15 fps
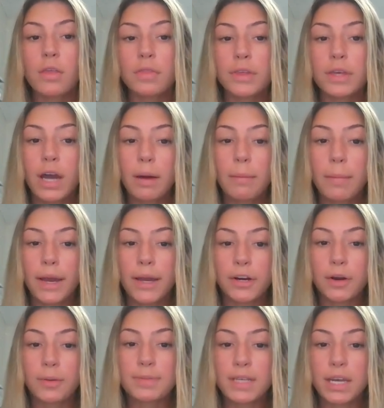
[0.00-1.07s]
The gut
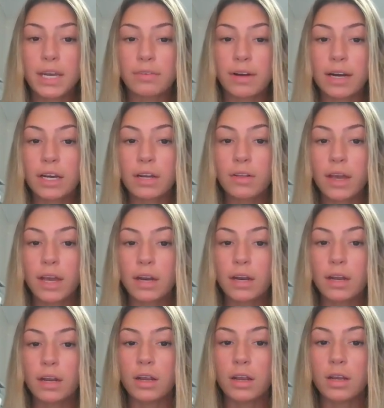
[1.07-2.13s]
microbes can regulate
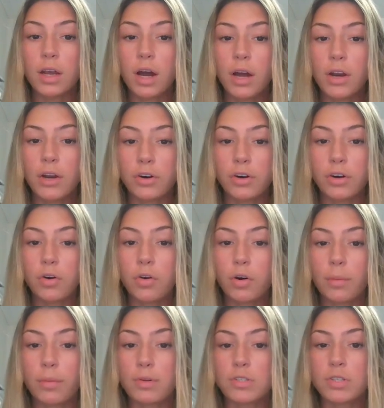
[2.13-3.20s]
gut
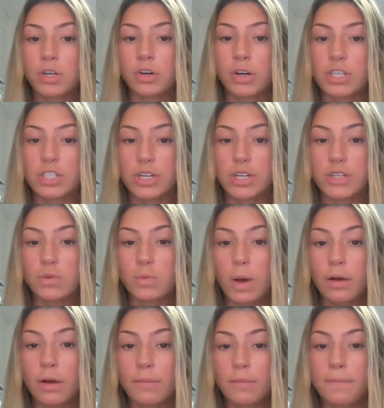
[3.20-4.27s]
neurohormone secretion as
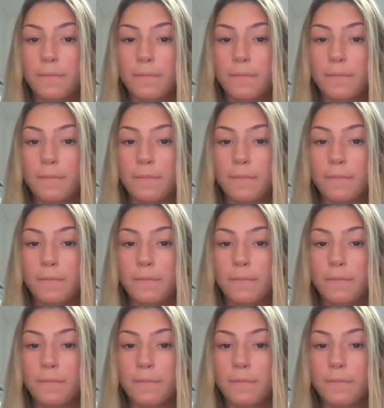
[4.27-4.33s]
well.